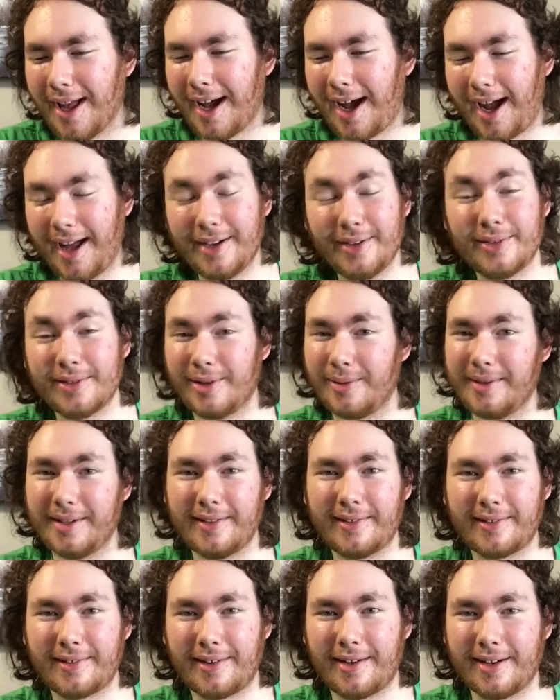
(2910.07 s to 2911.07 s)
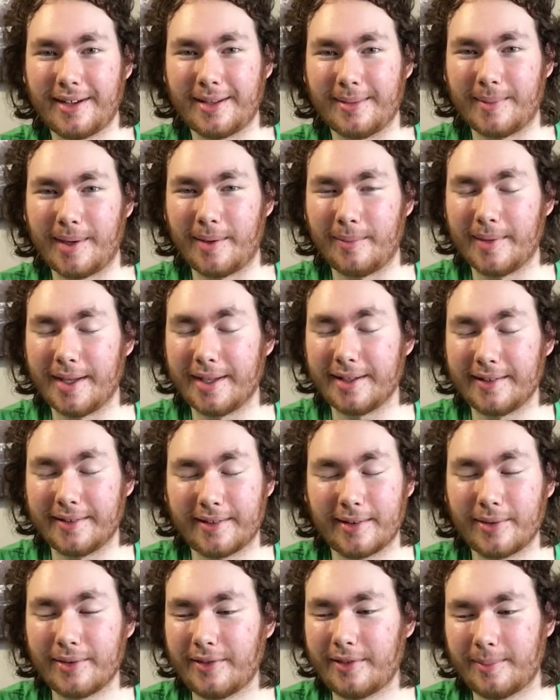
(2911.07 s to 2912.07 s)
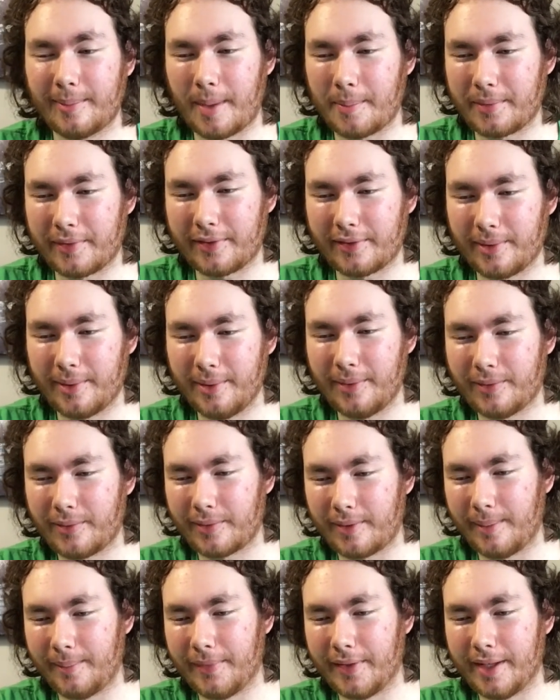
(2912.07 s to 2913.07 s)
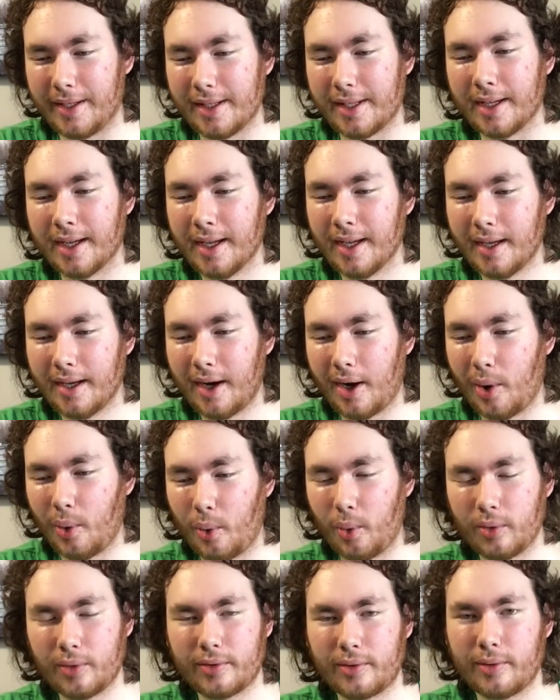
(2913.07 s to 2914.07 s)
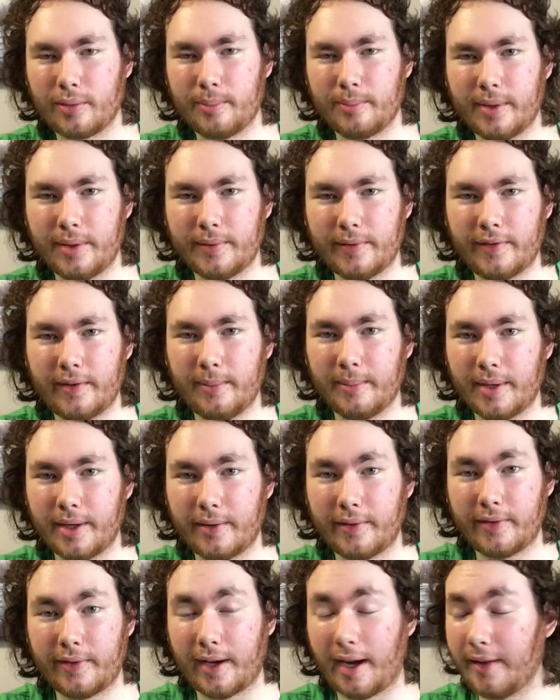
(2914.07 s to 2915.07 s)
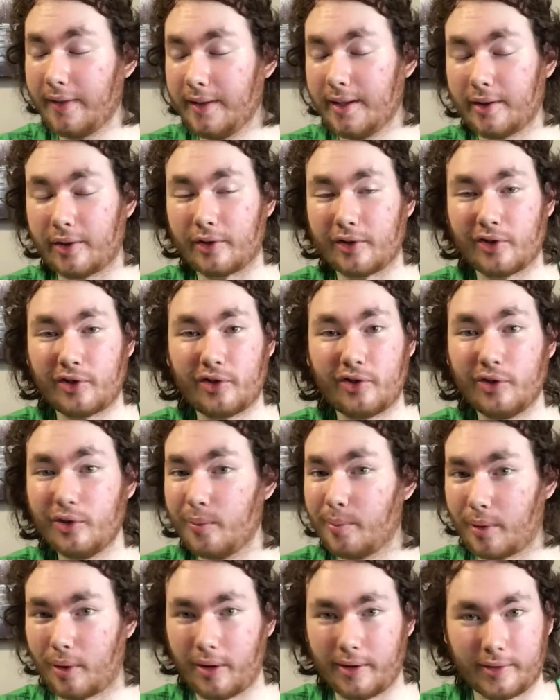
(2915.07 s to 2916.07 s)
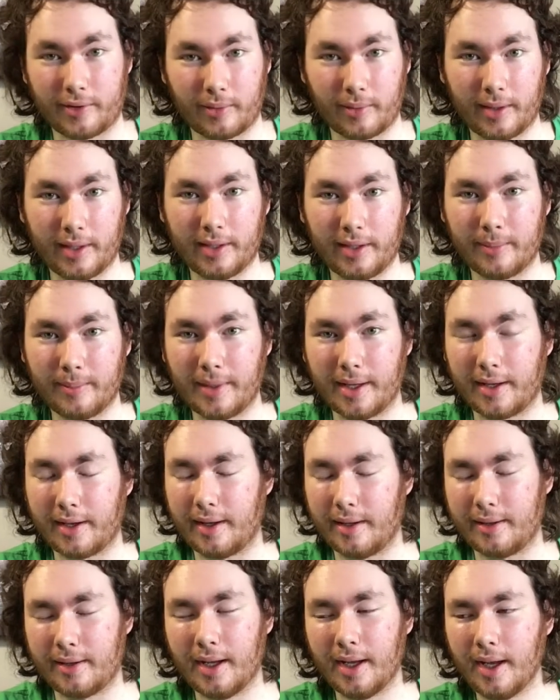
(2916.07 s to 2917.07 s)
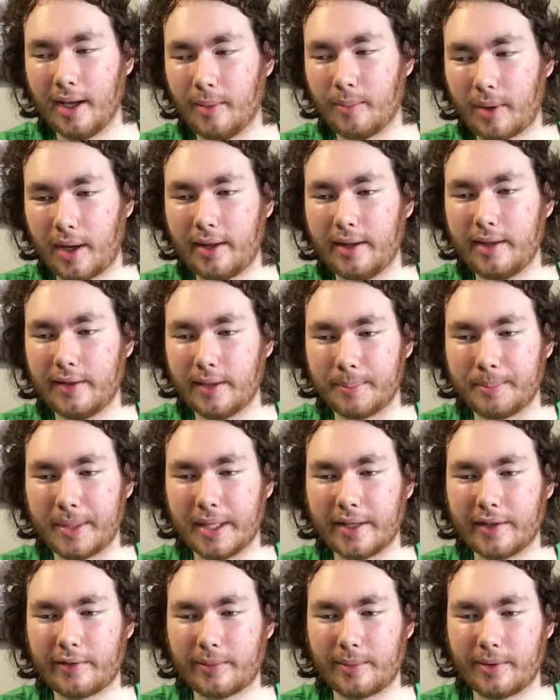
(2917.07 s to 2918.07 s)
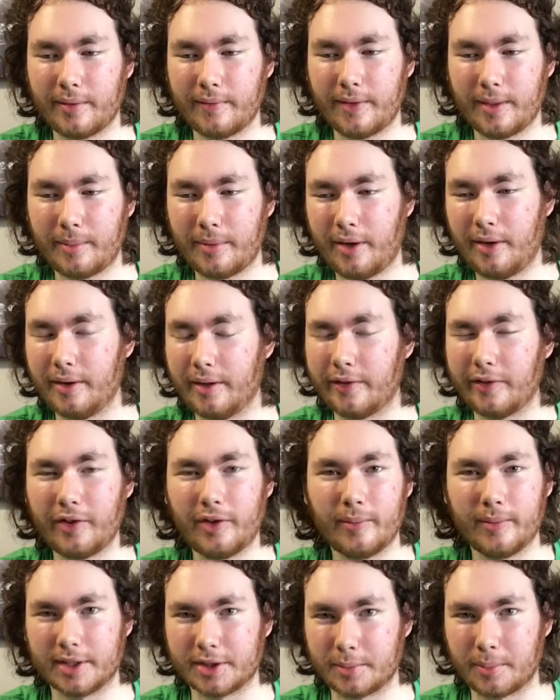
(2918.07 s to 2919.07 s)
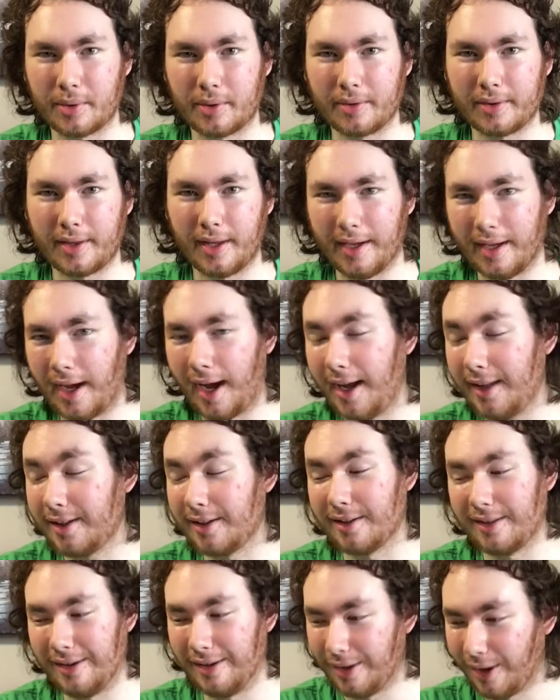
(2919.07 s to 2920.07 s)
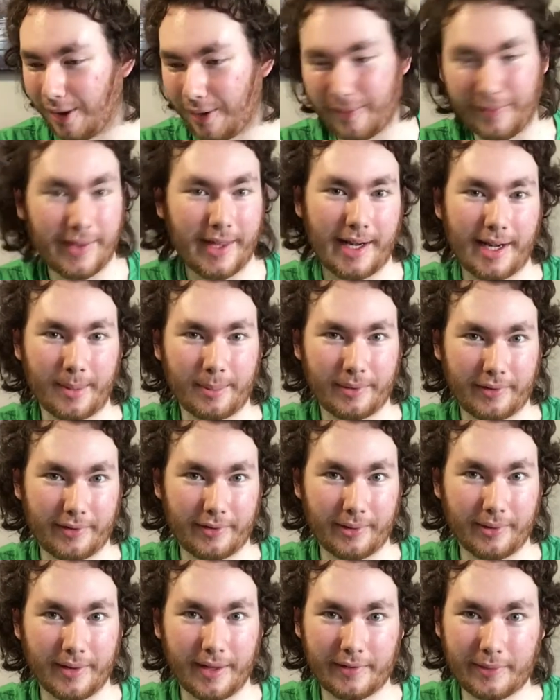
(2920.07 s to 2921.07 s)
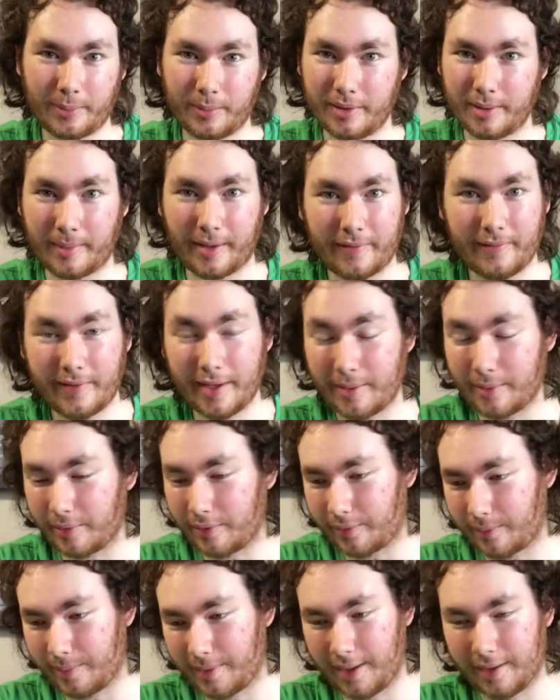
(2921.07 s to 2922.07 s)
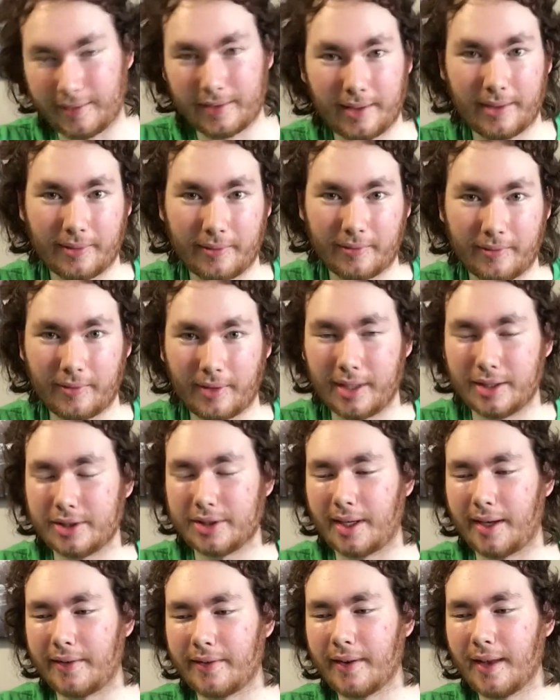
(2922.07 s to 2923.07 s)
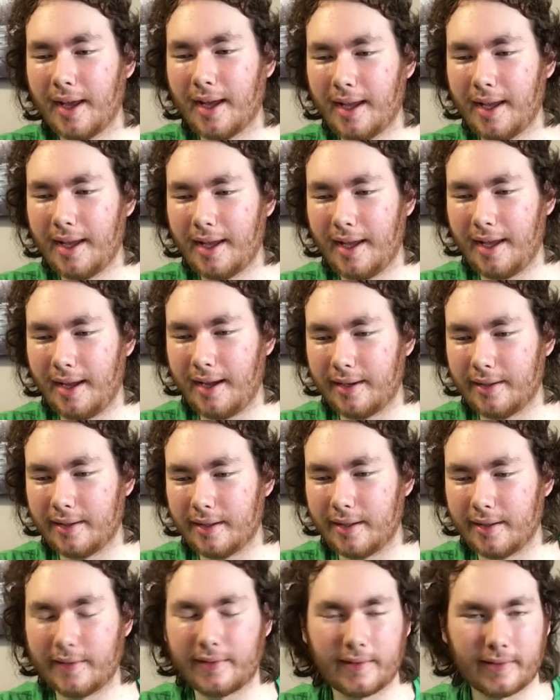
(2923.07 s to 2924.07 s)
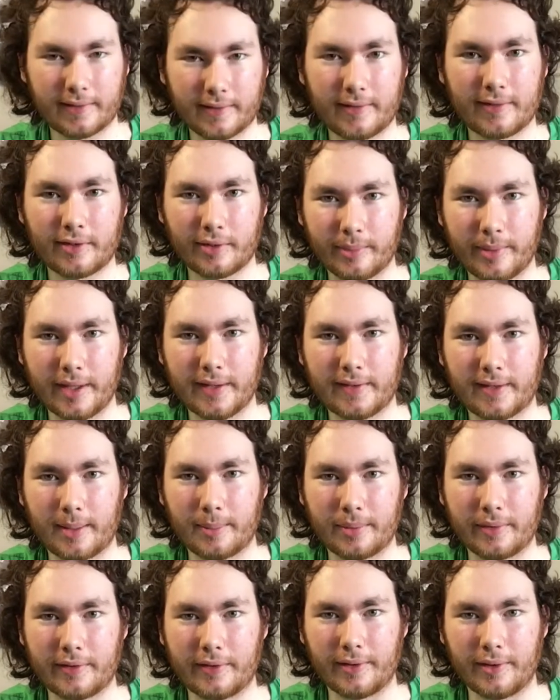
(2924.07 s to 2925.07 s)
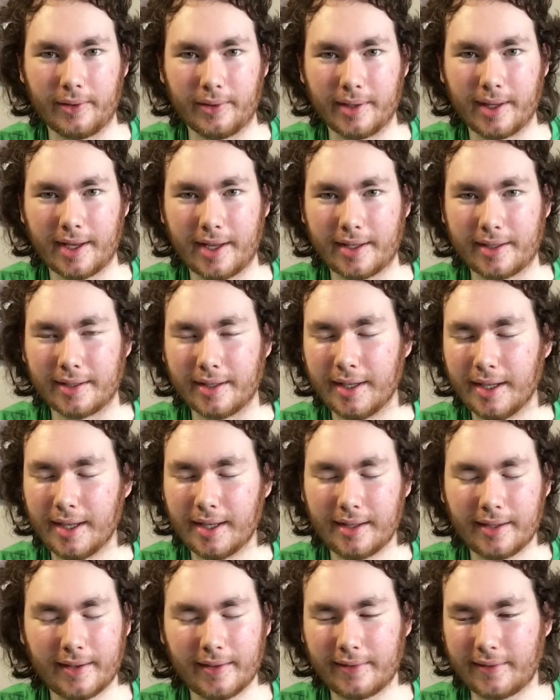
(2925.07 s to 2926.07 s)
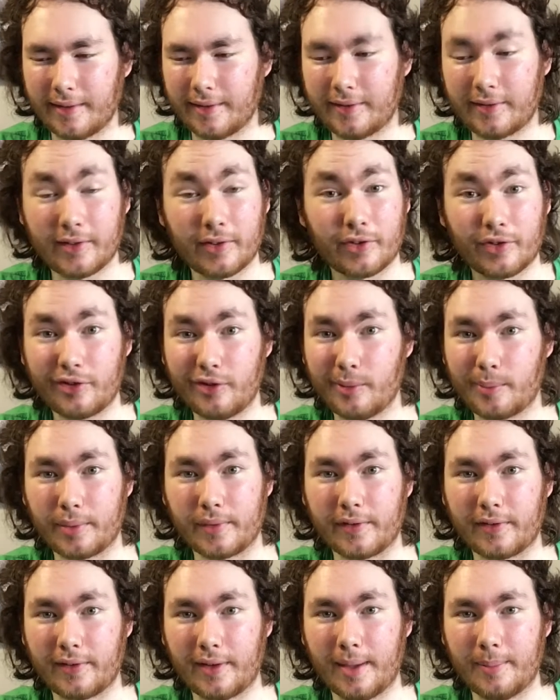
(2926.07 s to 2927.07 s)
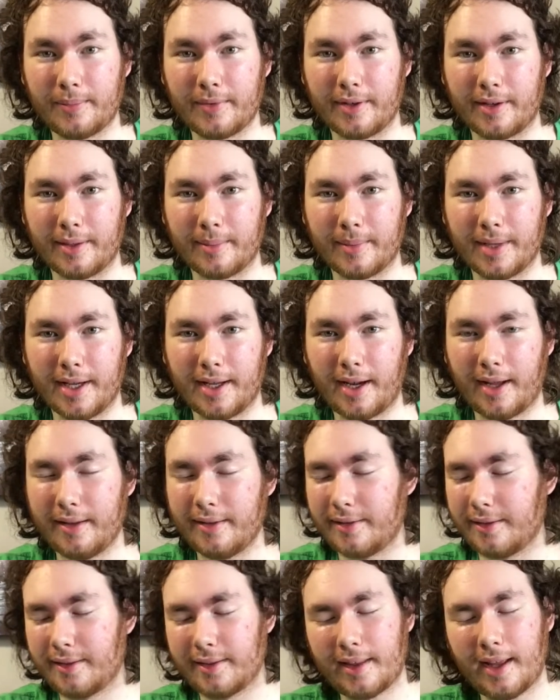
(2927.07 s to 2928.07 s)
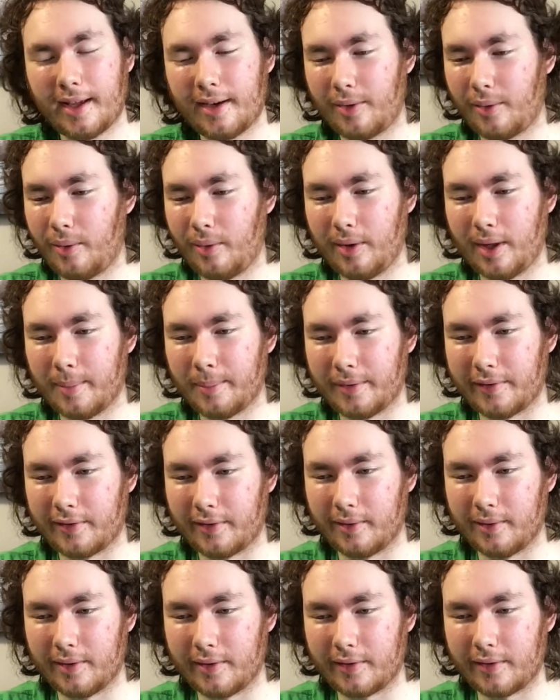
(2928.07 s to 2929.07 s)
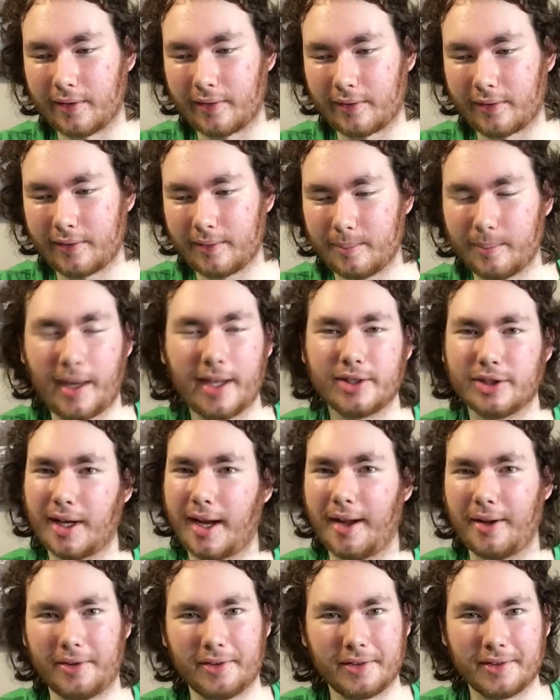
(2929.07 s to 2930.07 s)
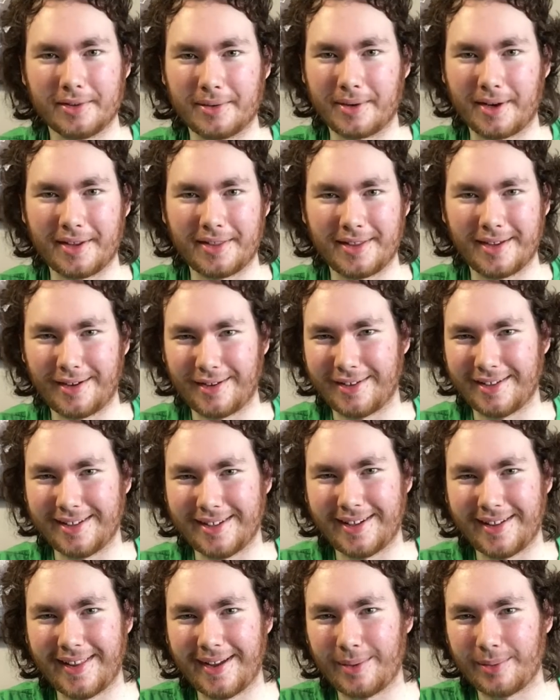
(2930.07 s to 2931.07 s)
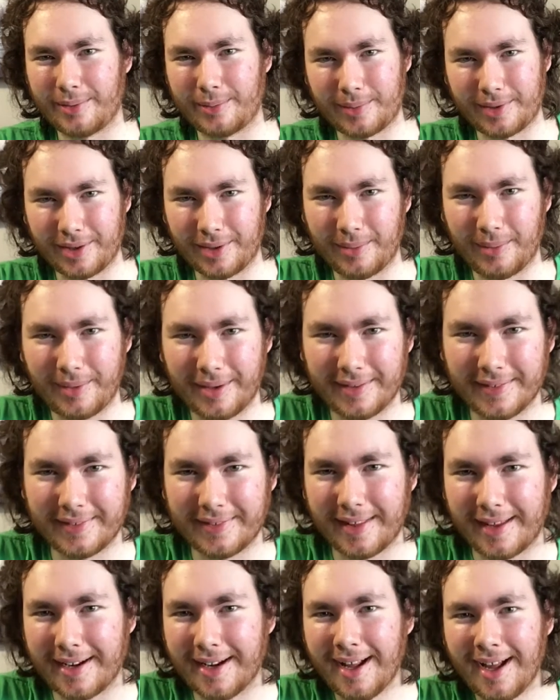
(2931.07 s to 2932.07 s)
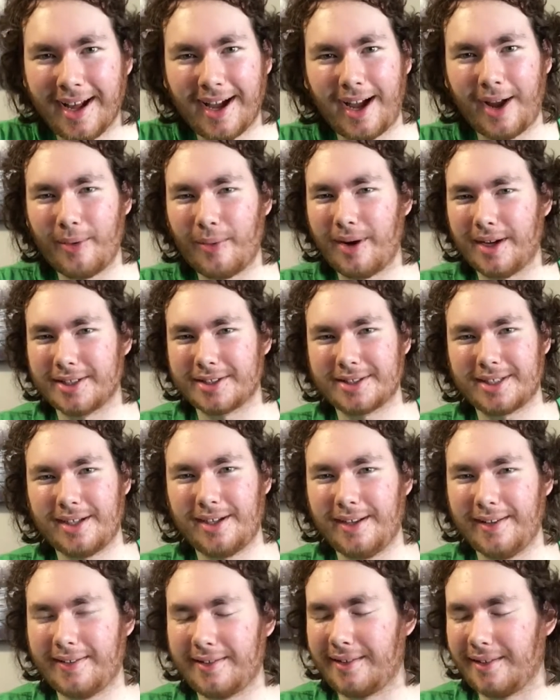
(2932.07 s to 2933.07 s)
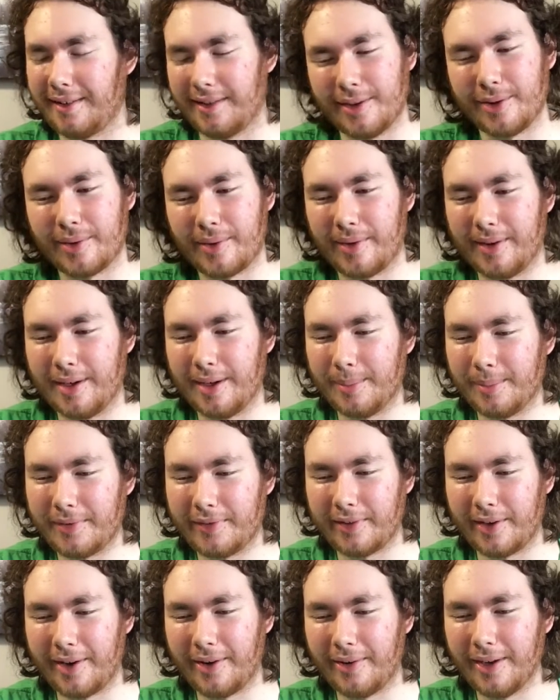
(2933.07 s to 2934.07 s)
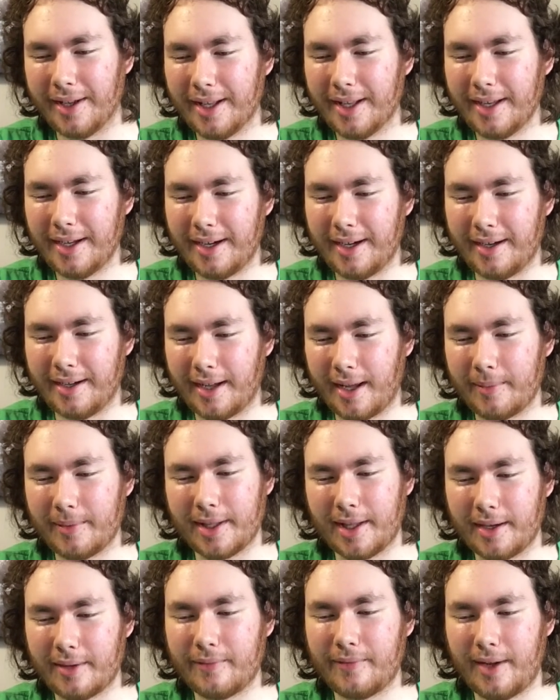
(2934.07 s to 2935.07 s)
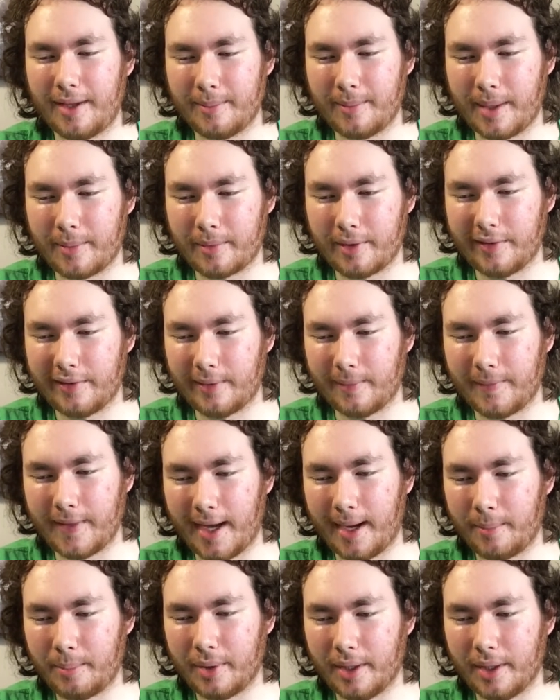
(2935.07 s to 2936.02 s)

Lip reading: I don't know what he's talking about, man, because there are some episodes from the older Berenstain Bears that I think are super underrated, man, and probably the biggest one of them all is Too Much Birthday. I love that episode. That's one of my favorites from the entire franchise. And it's a sister-based episode, and like I said, it's just super slept on, man. That whole episode is just my childhood right there. You know, that was one of the ones that I watched constantly growing up, so I have a lot of fond memories of that.